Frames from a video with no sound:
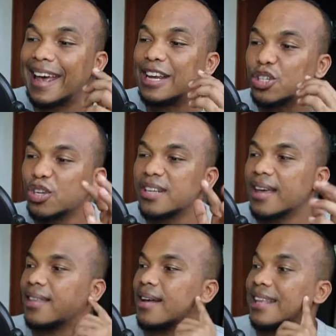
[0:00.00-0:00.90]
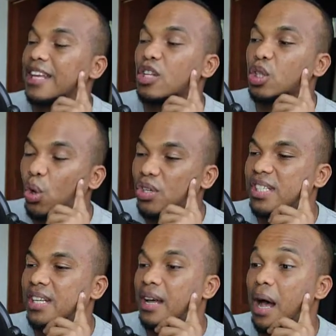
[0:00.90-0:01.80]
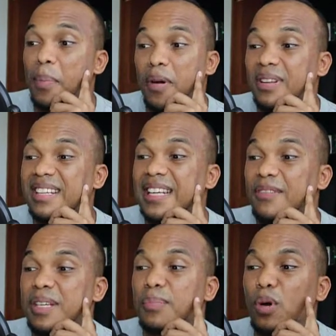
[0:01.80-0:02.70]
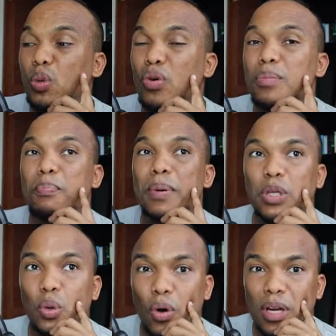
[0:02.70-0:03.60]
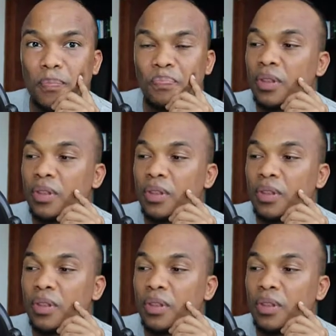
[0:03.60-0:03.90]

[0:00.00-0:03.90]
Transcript: and just like that, he lost apparently 17.1 Bitcoin,